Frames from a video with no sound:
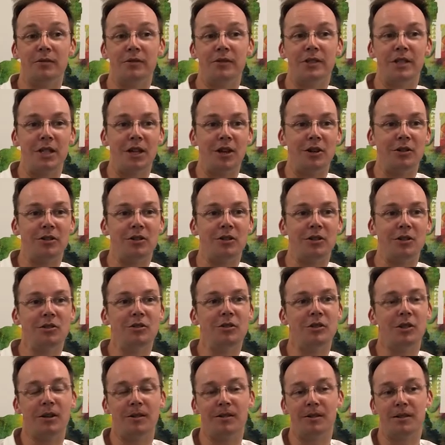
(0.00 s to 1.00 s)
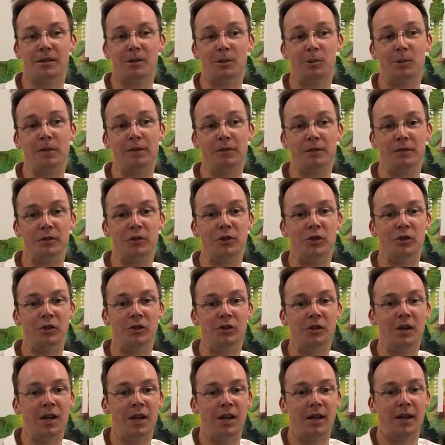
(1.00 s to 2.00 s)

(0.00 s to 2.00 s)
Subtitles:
CO2, so it's equivalent to